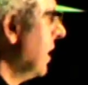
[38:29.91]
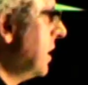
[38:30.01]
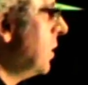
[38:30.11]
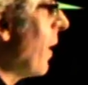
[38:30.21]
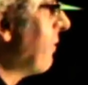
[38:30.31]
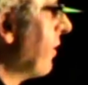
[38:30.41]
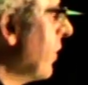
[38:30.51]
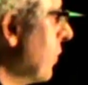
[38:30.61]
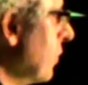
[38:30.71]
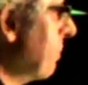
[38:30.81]

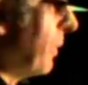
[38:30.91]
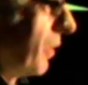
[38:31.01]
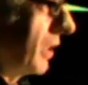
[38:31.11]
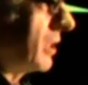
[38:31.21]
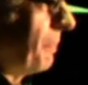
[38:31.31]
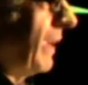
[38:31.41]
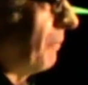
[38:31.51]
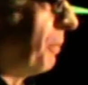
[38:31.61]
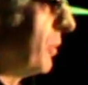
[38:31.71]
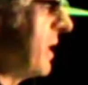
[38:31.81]
UFO books
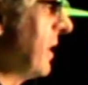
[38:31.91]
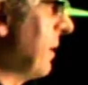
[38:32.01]
being put in